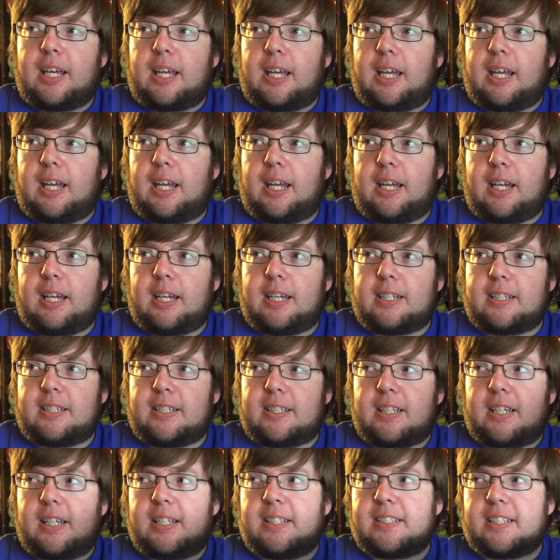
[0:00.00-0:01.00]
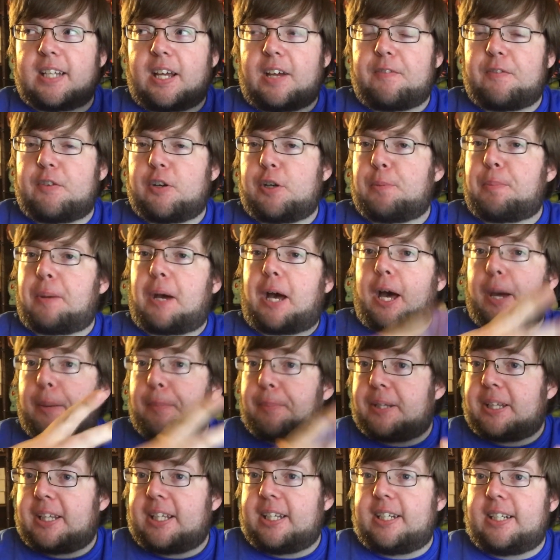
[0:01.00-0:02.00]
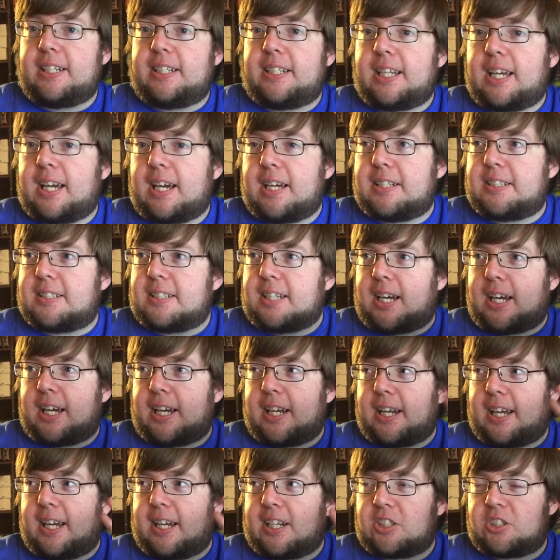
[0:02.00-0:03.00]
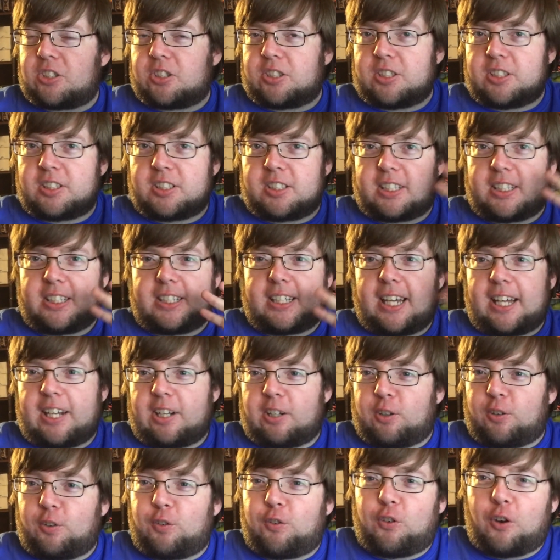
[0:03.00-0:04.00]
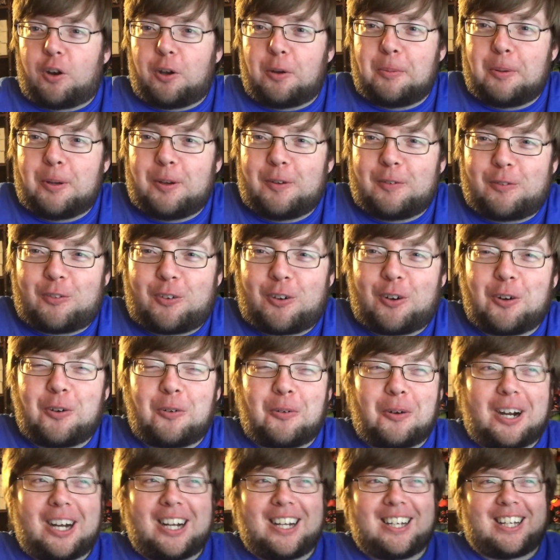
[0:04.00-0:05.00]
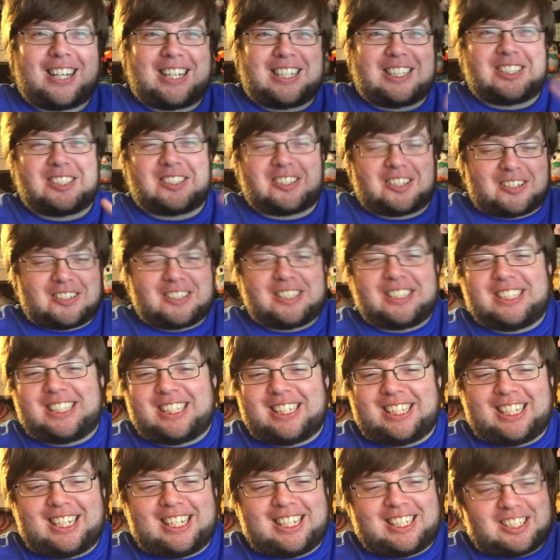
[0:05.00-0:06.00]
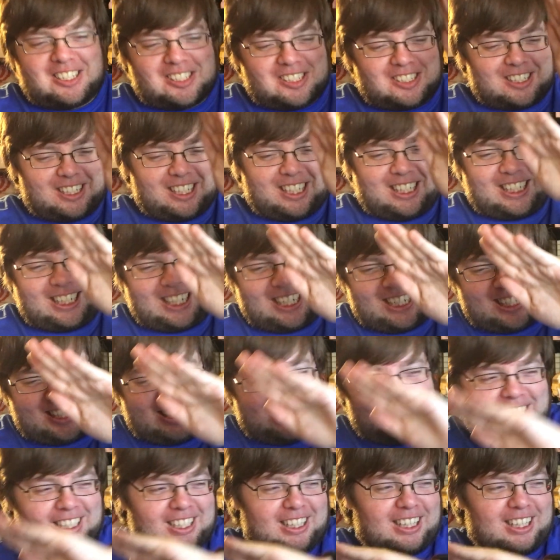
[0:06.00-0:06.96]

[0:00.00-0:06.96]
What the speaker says: and it's not very populated yet. I actually skedaddled from it for a while. I started it and just like kind of